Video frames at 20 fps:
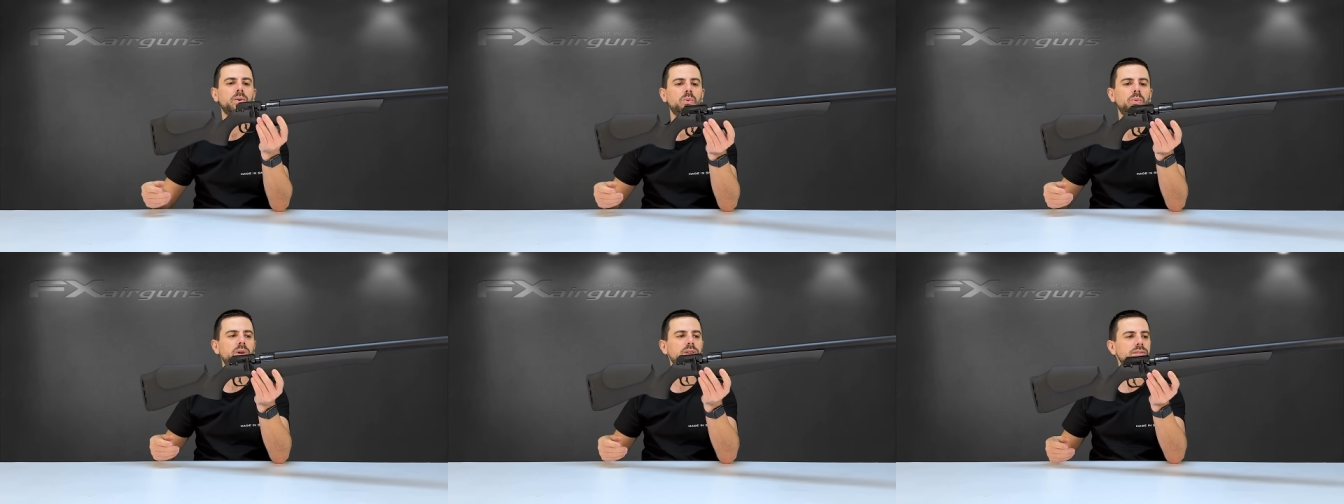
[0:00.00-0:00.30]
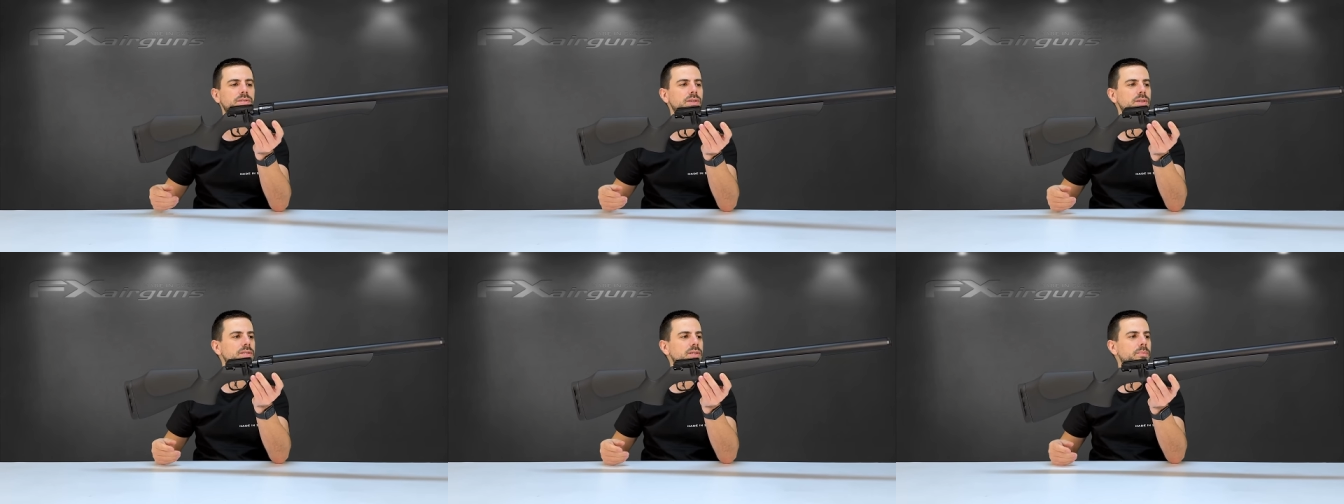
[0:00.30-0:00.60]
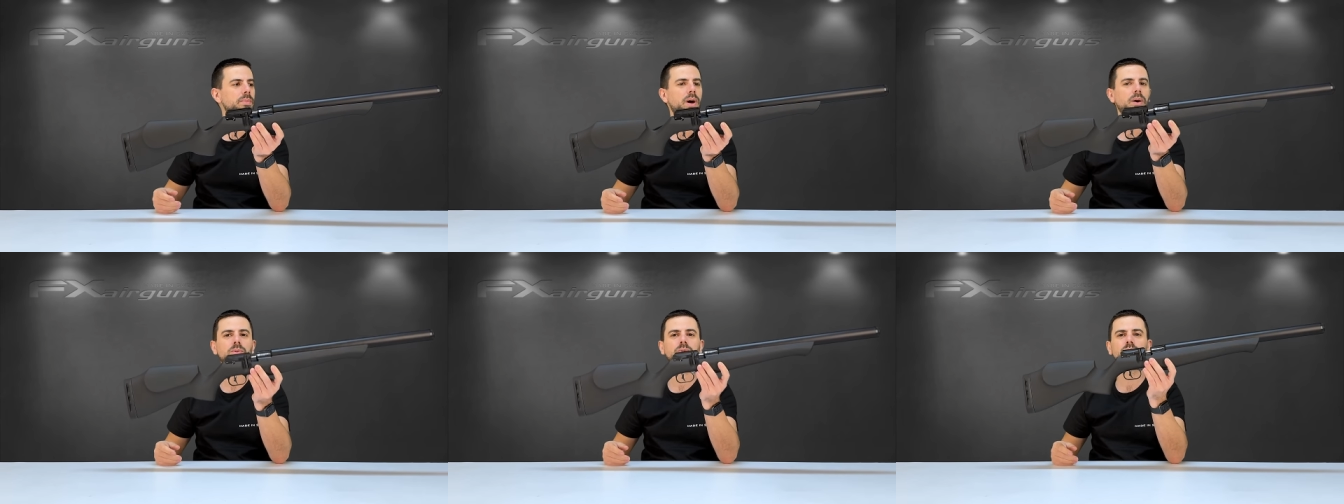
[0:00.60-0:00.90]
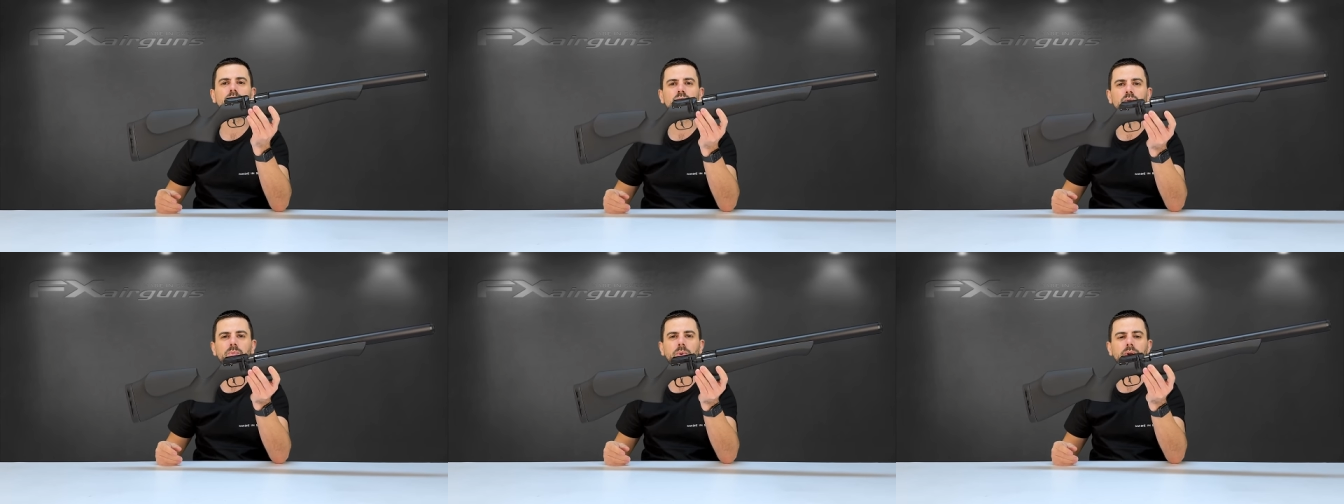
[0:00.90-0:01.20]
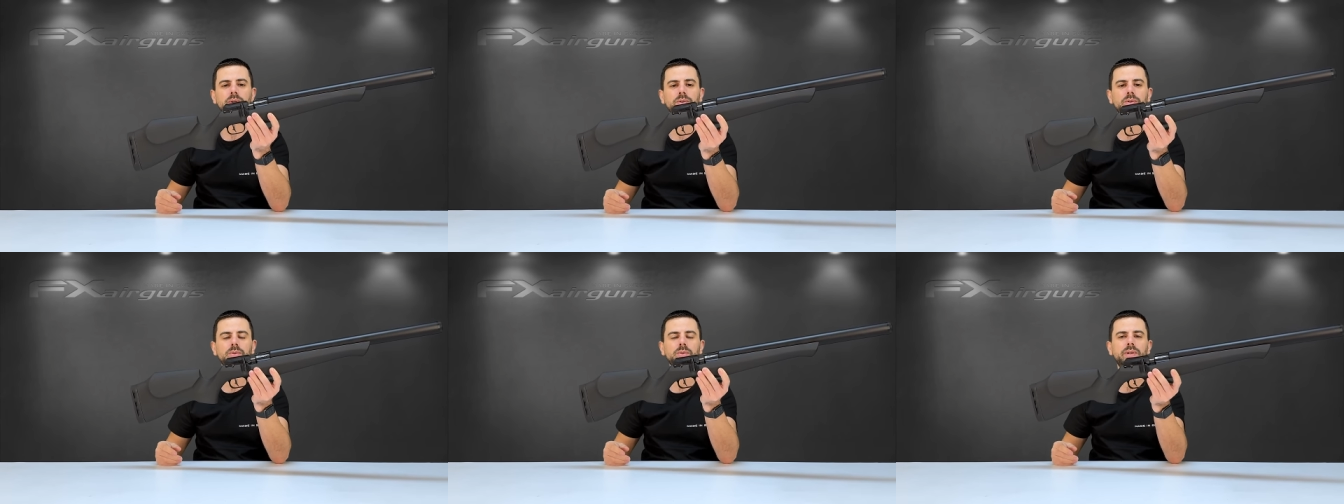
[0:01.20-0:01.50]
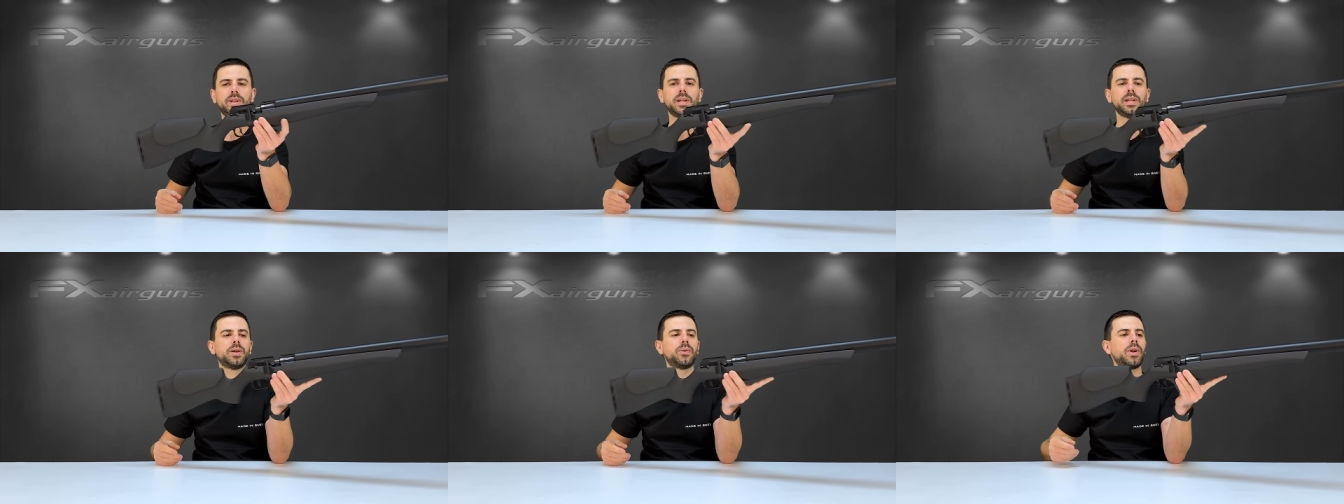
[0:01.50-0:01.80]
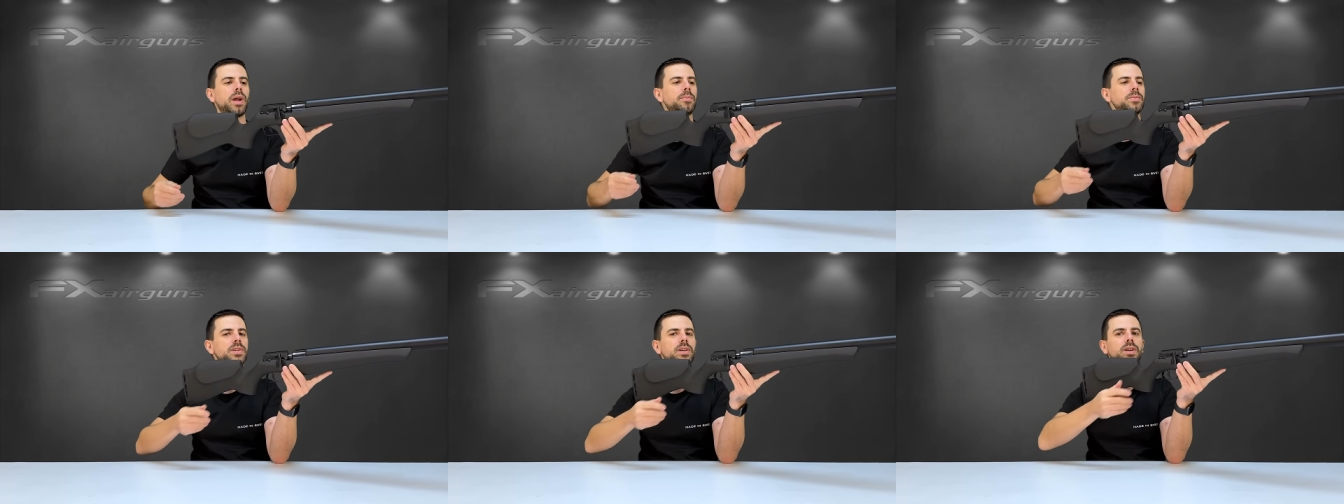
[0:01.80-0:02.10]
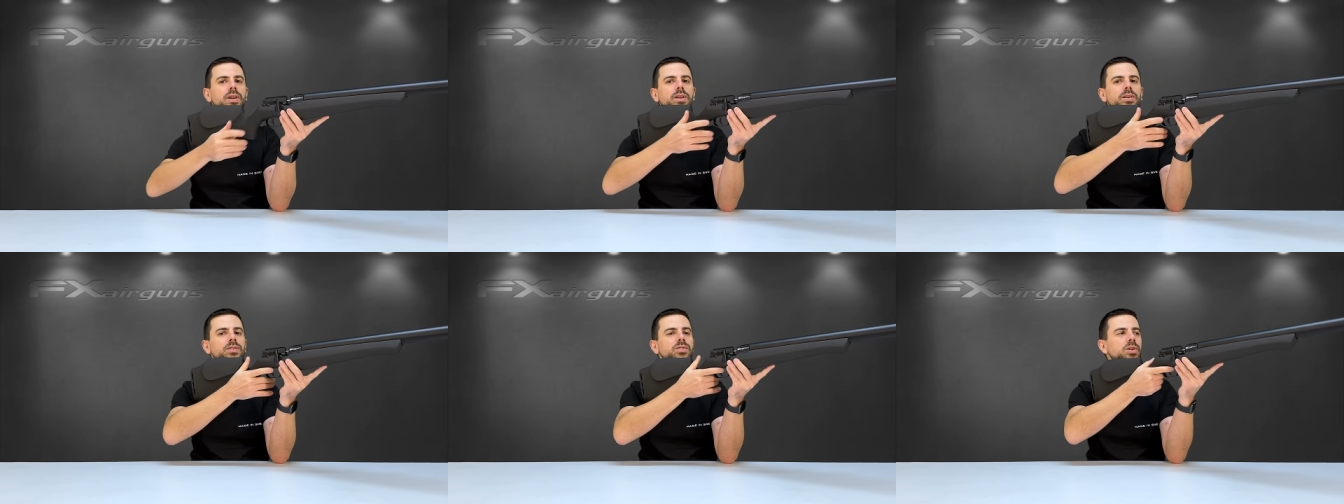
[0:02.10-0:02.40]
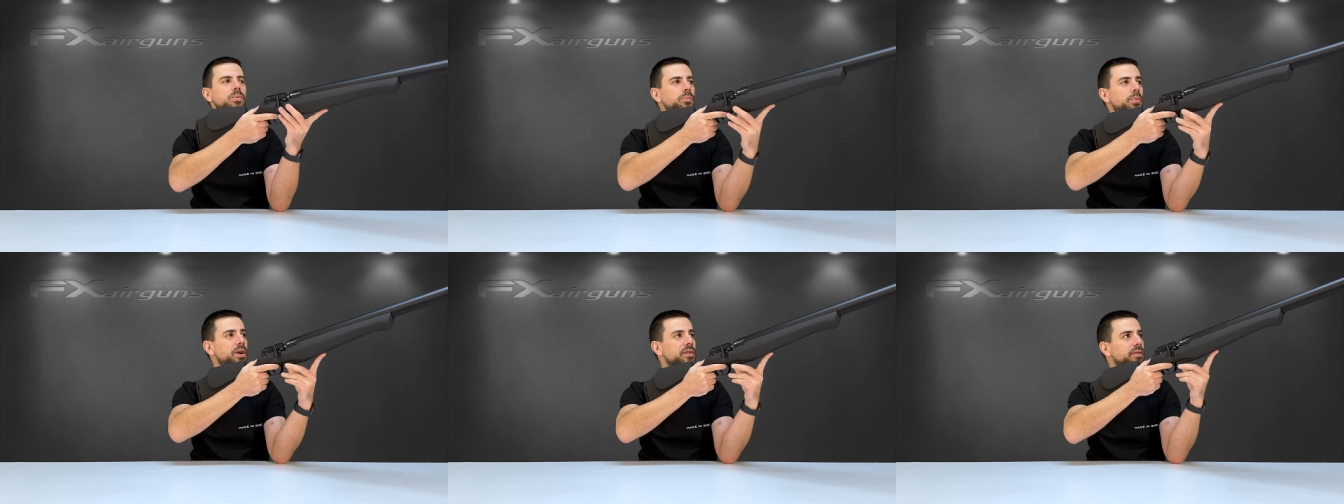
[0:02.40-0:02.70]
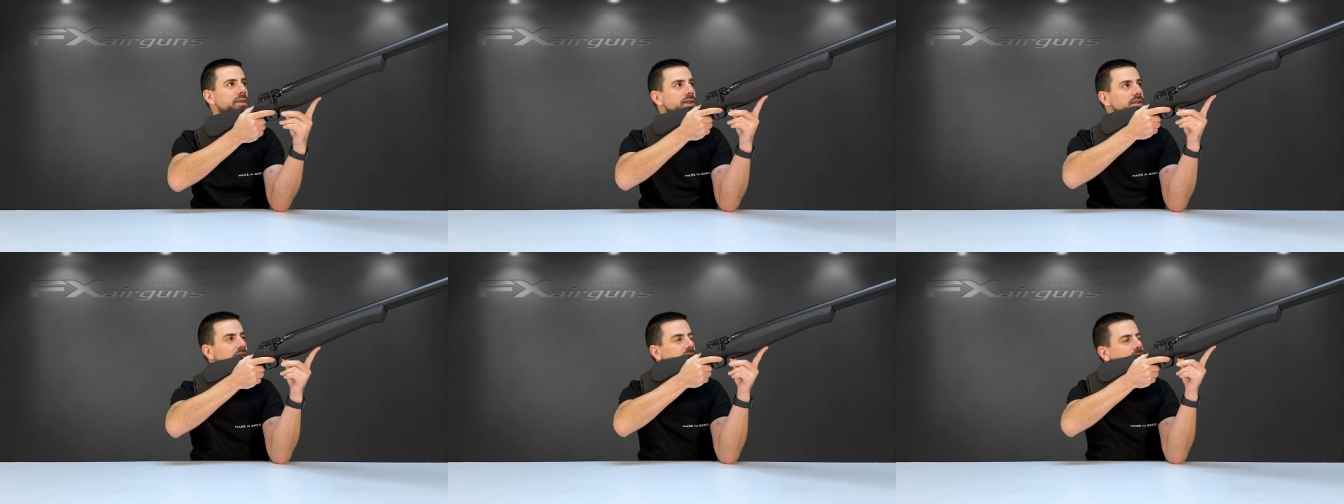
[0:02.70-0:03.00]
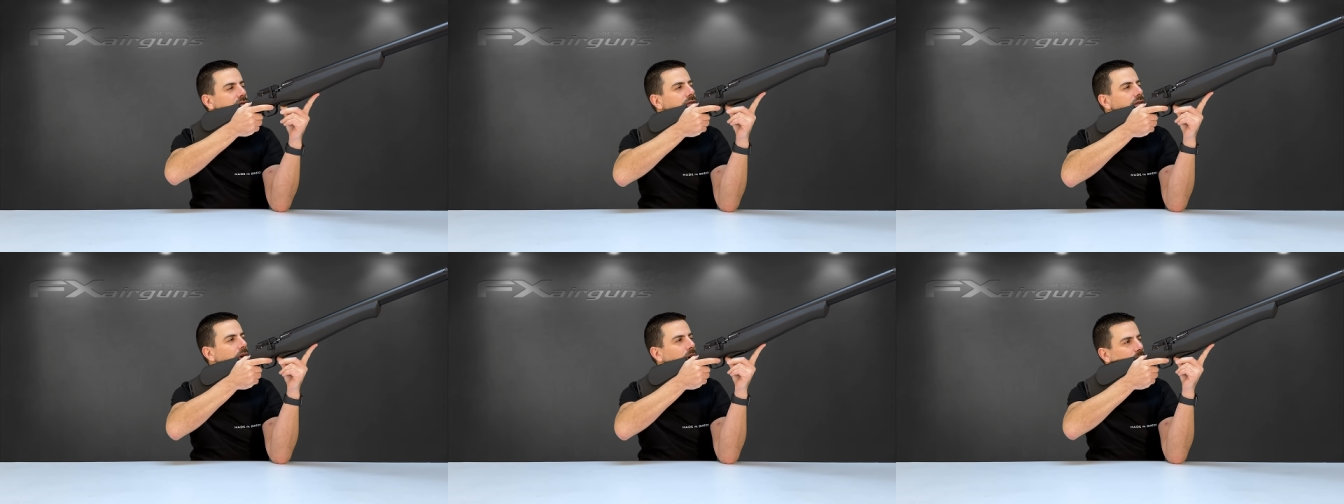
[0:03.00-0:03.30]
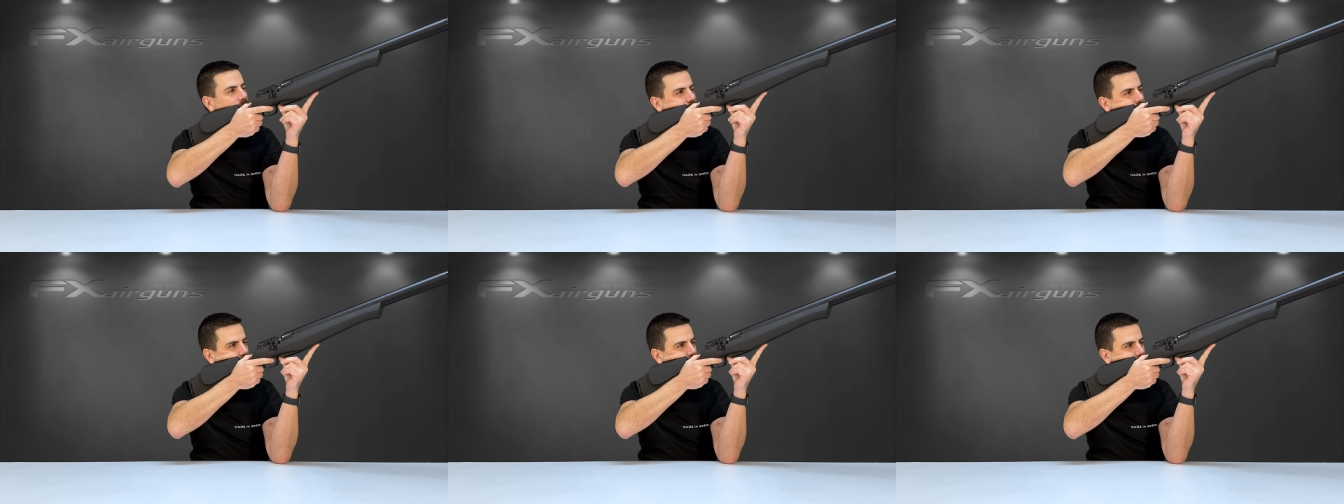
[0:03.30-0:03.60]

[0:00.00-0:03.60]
weighs just about two point two kilograms, so perfect for all your